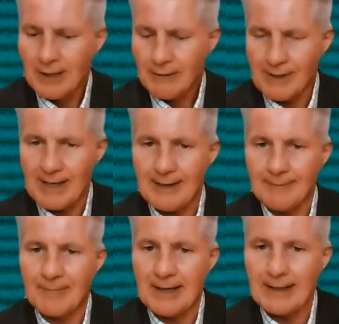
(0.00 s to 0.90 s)
where
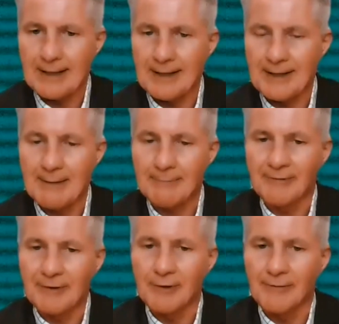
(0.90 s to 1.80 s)
a number
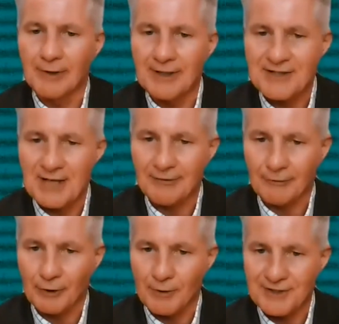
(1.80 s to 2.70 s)
of you have already sent
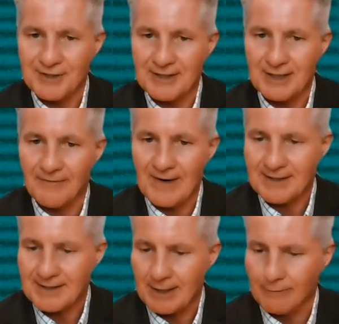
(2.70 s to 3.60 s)
through questions in
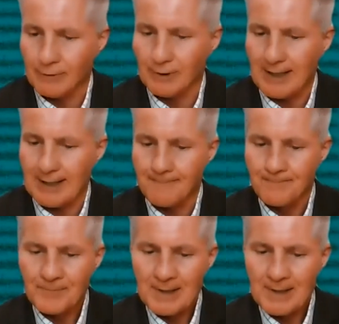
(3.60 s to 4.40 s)
advance, so we'll